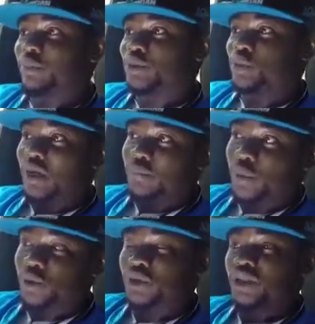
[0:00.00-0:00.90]
I put one
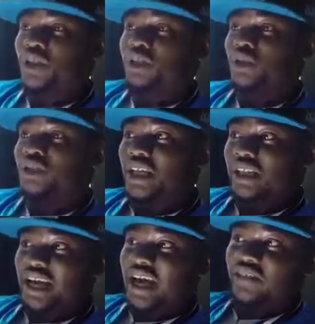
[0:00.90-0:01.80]
post to
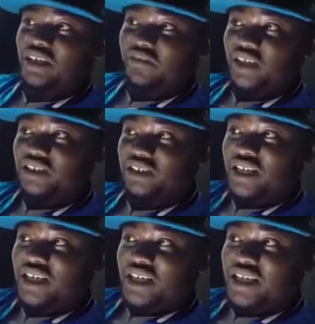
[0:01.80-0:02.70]
say that I have an event
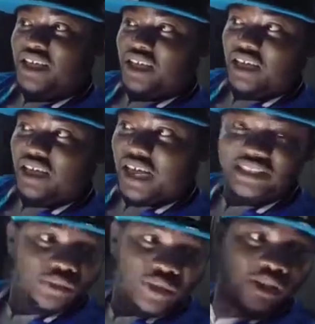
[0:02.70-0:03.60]

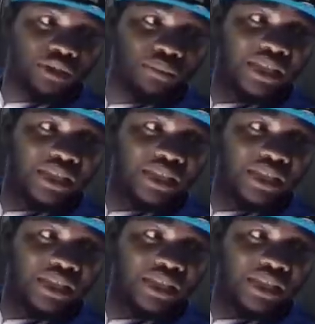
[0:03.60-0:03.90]
at a random place.